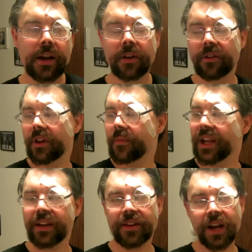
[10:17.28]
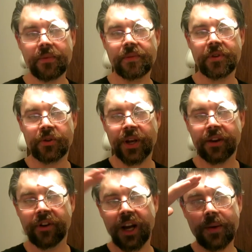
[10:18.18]
So in the meantime and in
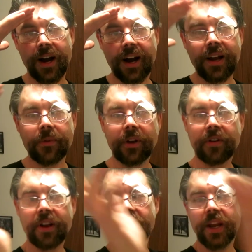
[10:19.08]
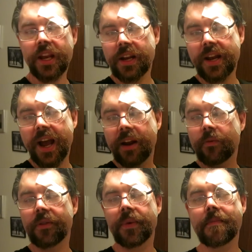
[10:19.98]
between time, I am the crazy dad
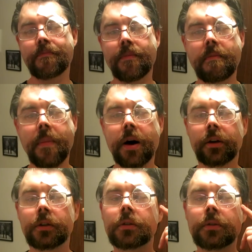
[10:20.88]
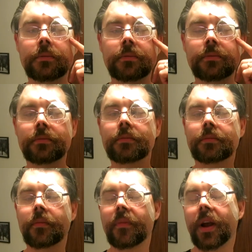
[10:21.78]
with my monocle.
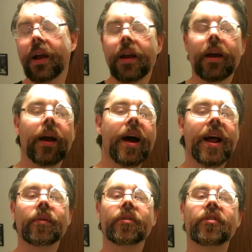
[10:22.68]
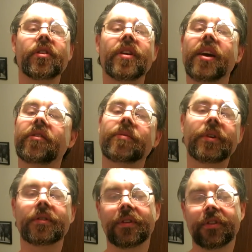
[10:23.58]
And I will see you guys
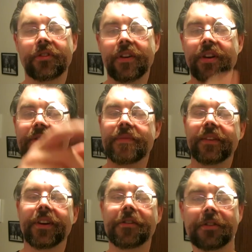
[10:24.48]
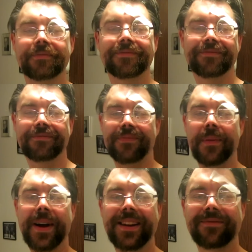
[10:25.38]
tomorrow. Stay crazy, my friends.
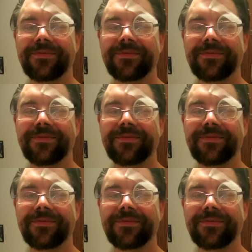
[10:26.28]
Bye-bye.